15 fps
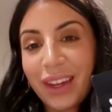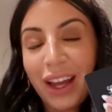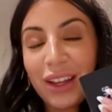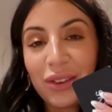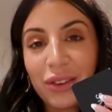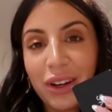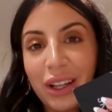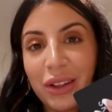I
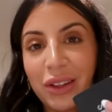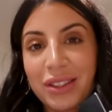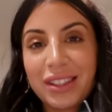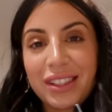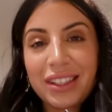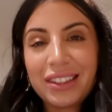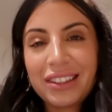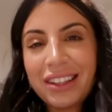thought I
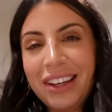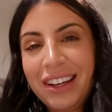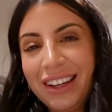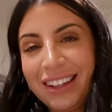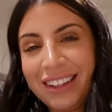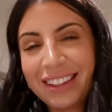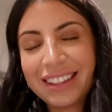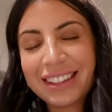lost it.
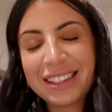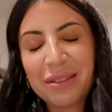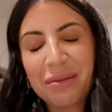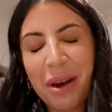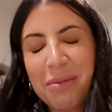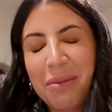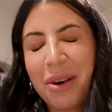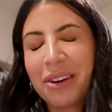See
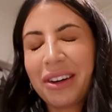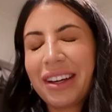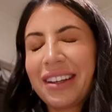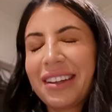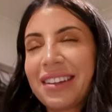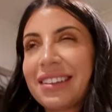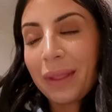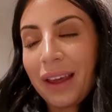my
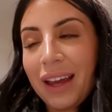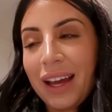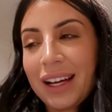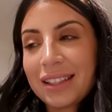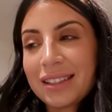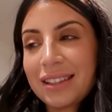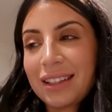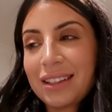pocket? I
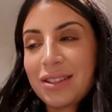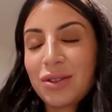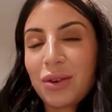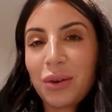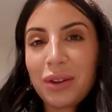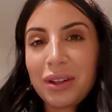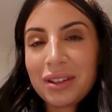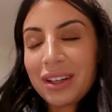accidentally
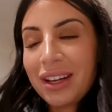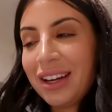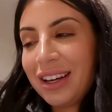stole it.